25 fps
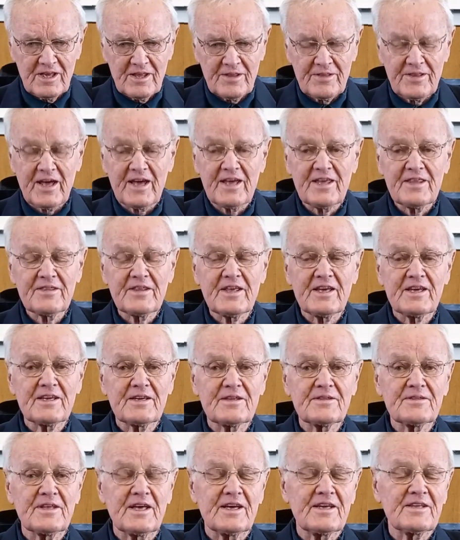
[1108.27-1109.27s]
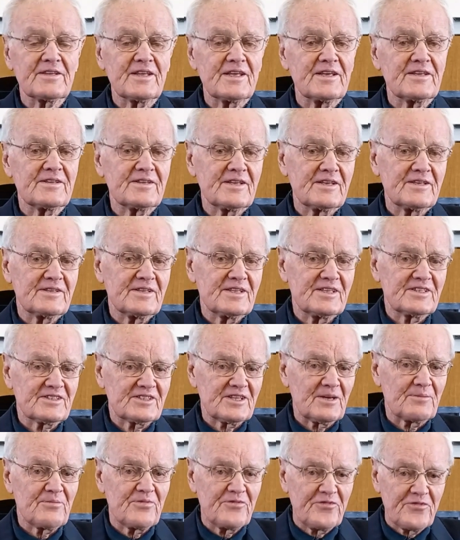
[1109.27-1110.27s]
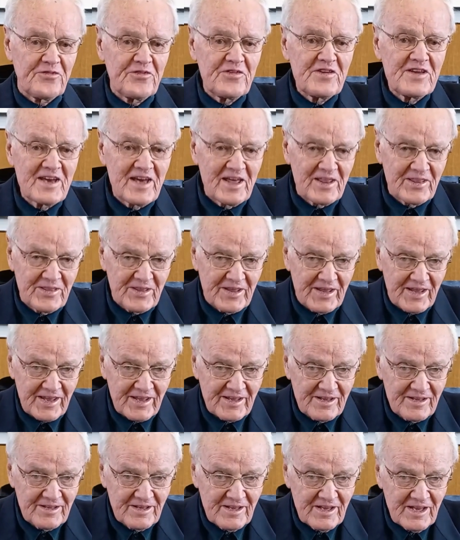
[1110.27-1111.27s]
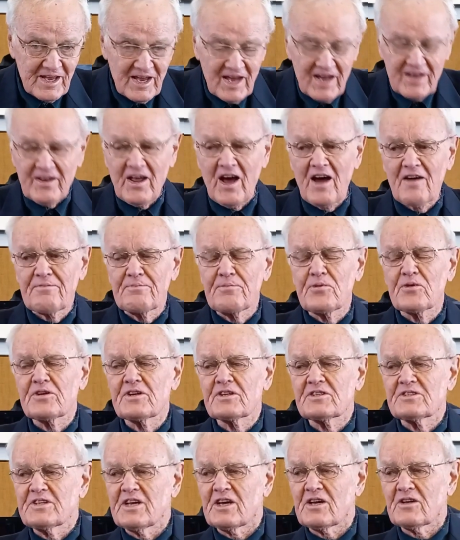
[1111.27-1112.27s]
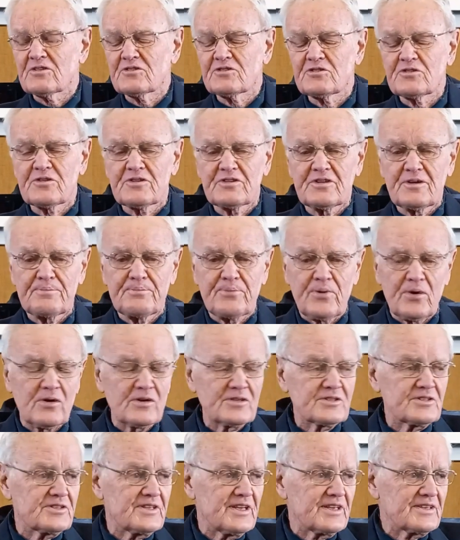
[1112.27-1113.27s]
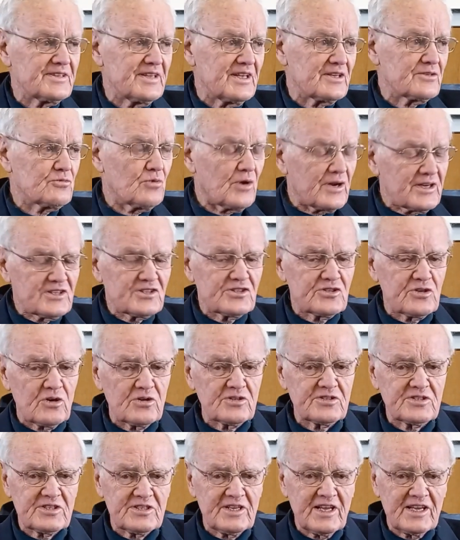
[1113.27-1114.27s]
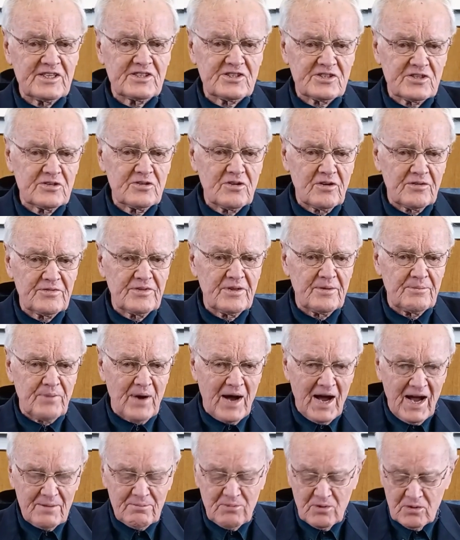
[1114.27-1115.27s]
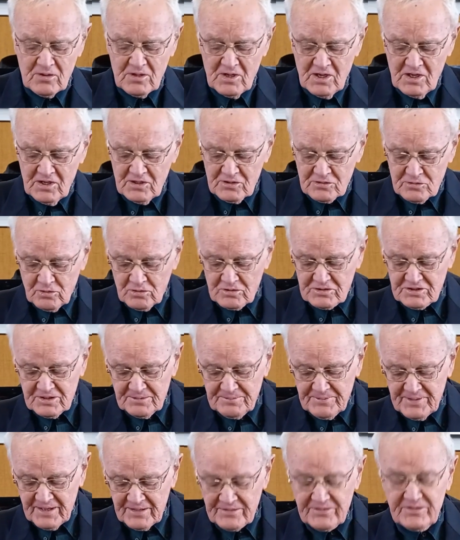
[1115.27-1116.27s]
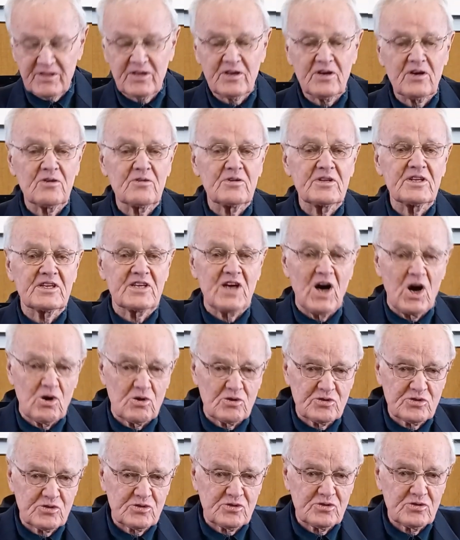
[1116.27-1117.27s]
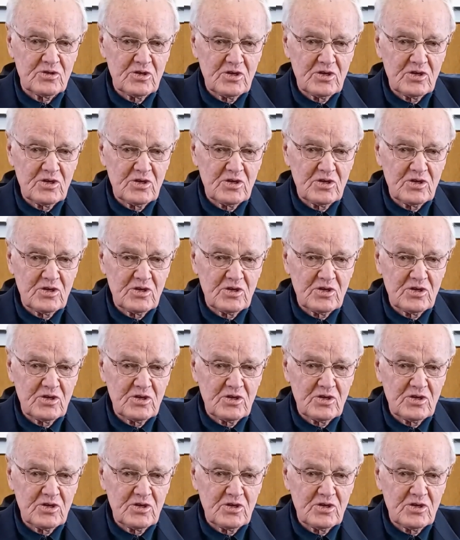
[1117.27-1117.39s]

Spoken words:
They there's some fear there. And I've put it down to in the past that one translation of the Bible talks about the Holy Ghost.